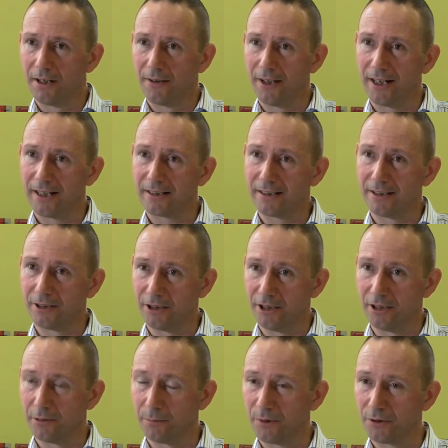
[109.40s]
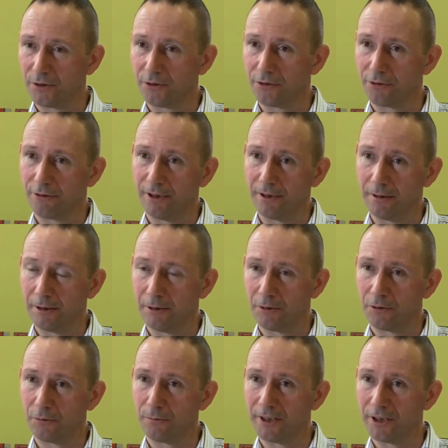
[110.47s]
That is a depository
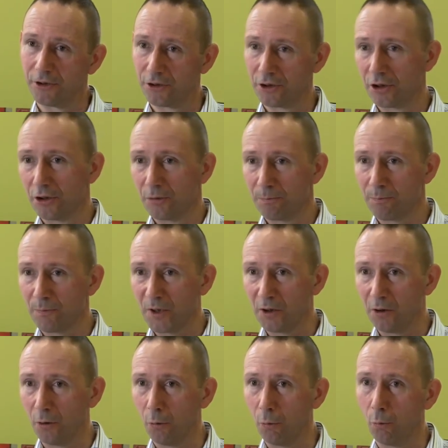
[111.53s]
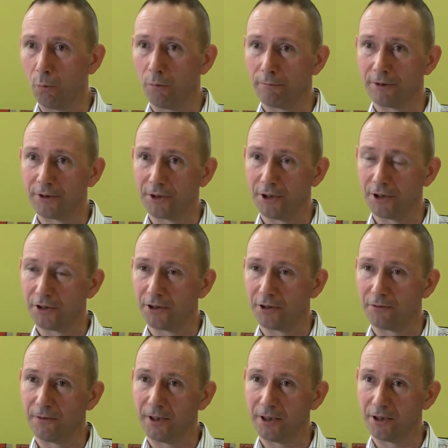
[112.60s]
into which all researchers
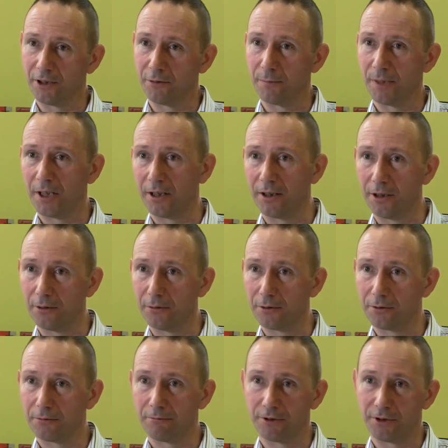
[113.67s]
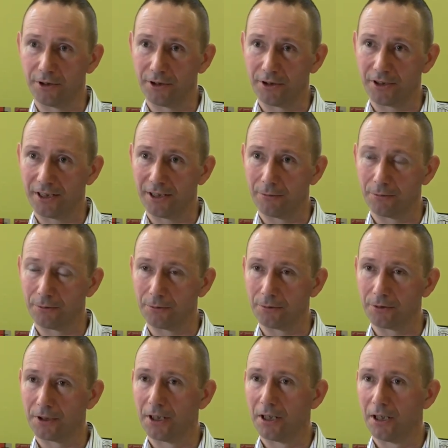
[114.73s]
funded by those research
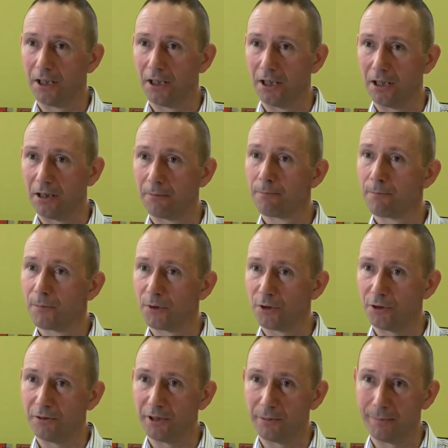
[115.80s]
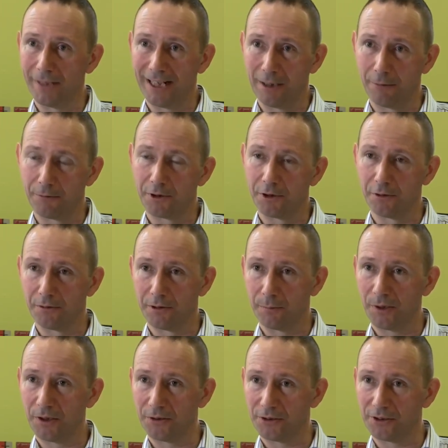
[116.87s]
councils are duty bound to
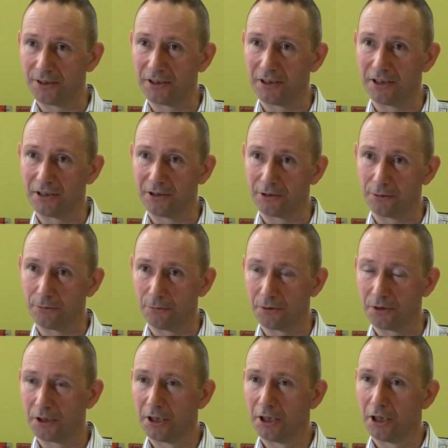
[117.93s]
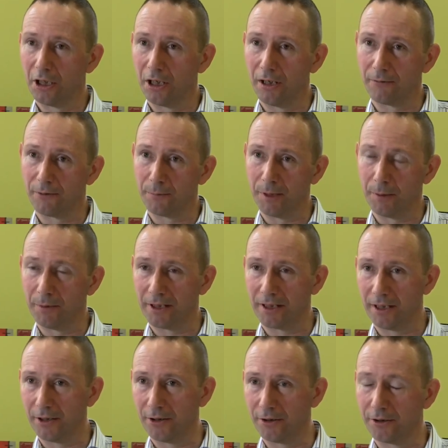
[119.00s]
deposit articles after
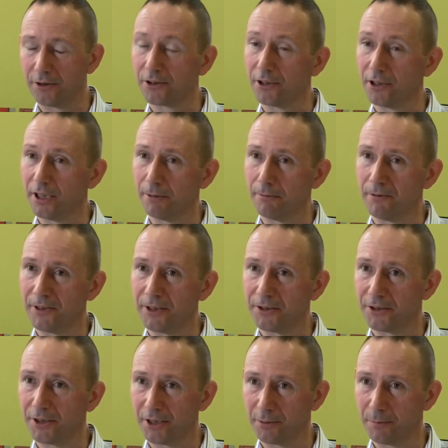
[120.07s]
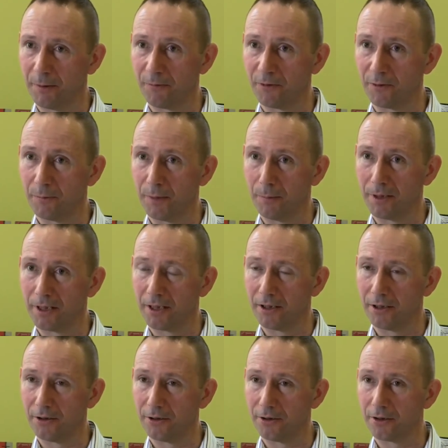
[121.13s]
publication, and certainly within 6 months of
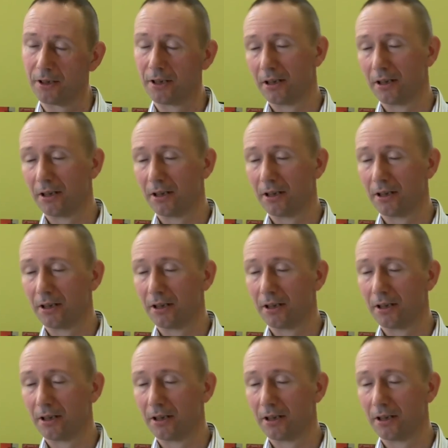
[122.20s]
publication.